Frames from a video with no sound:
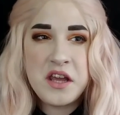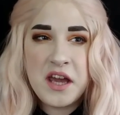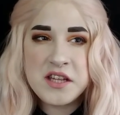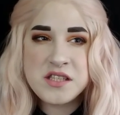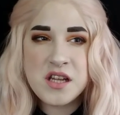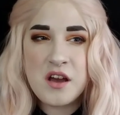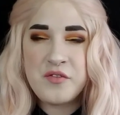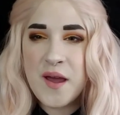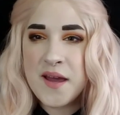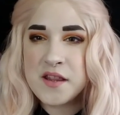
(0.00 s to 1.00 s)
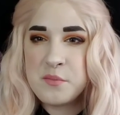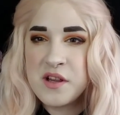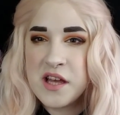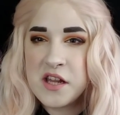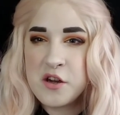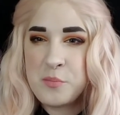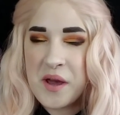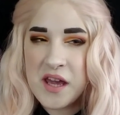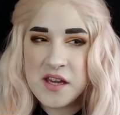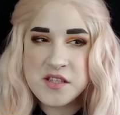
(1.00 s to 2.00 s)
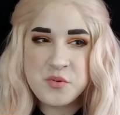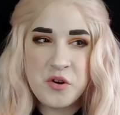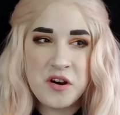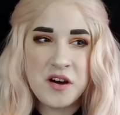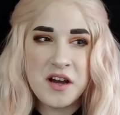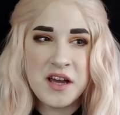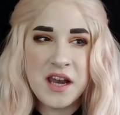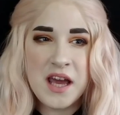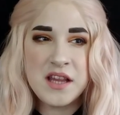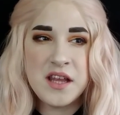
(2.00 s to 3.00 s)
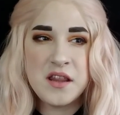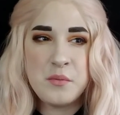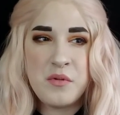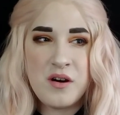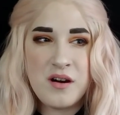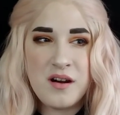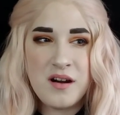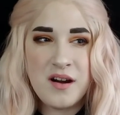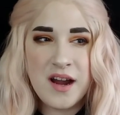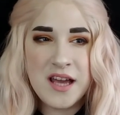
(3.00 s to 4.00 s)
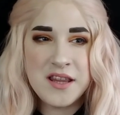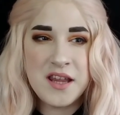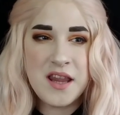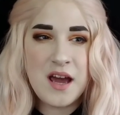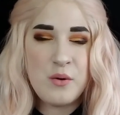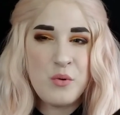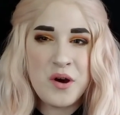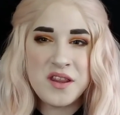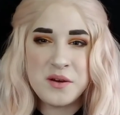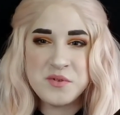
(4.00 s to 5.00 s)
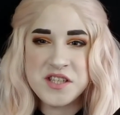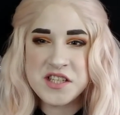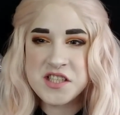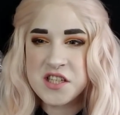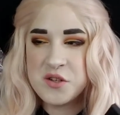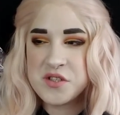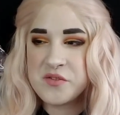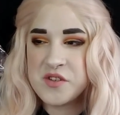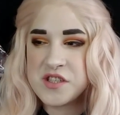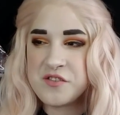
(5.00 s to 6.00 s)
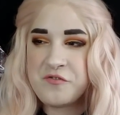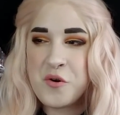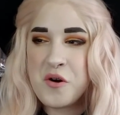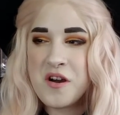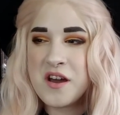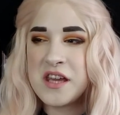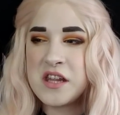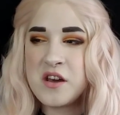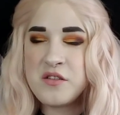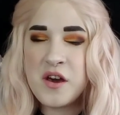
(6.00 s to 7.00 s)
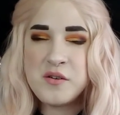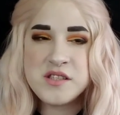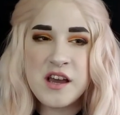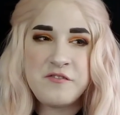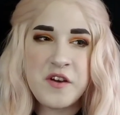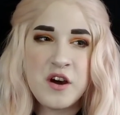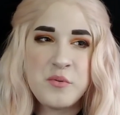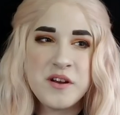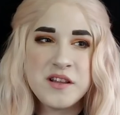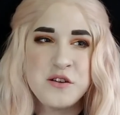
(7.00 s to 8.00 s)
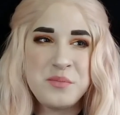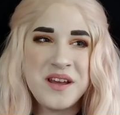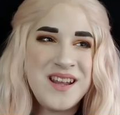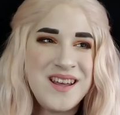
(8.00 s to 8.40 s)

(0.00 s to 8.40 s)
had stuff like the Millennial Pinks one, and then the Mar, and then that one that was exclusive to Sephora. You know, those I felt were a little bit